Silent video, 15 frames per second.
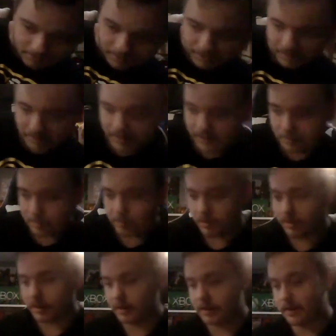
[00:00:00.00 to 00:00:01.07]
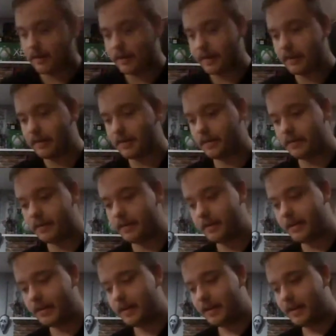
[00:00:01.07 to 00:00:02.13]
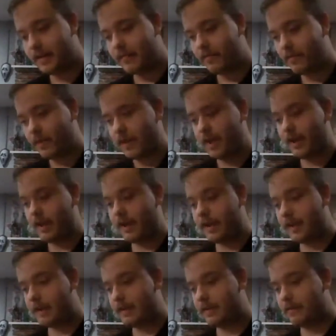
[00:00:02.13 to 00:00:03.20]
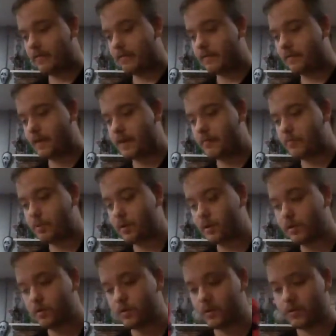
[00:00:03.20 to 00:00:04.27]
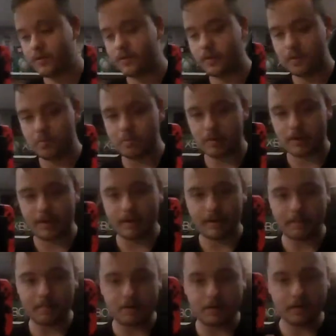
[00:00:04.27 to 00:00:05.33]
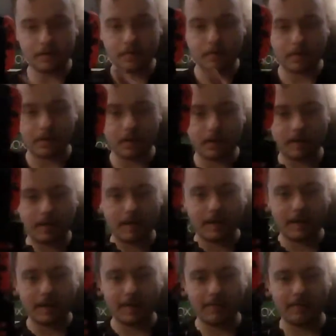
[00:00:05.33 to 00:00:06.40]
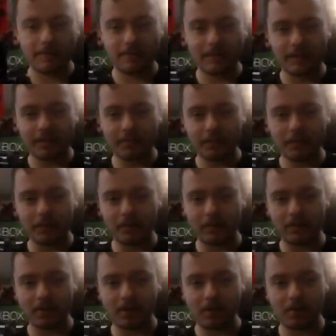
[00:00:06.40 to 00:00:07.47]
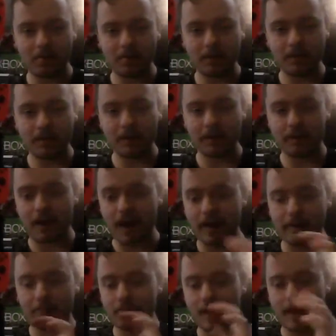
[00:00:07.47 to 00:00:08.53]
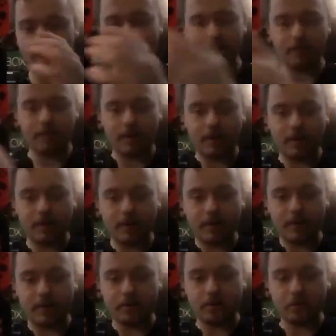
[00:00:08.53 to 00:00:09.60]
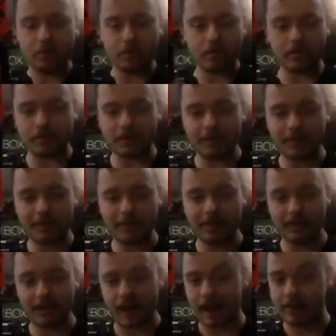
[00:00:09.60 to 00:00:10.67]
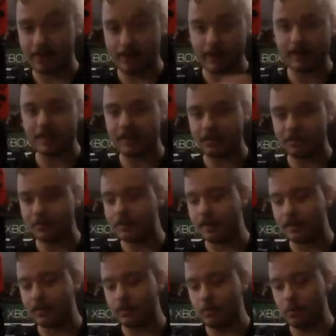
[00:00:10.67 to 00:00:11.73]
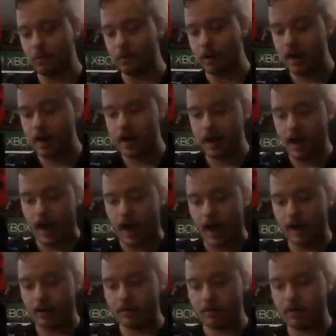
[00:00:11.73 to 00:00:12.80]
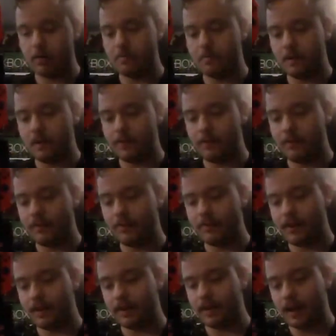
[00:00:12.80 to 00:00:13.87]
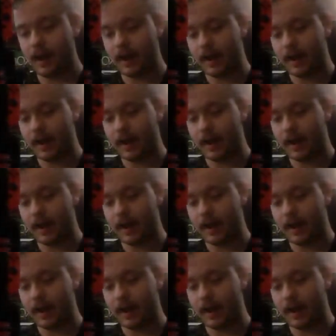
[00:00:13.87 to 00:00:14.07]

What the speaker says: ring you up pretty good, and Five Below is still pretty damn cheap. So that's what it looks like all put together. I don't have another controller for this side. I think that's what that's for. I don't know, because this thing,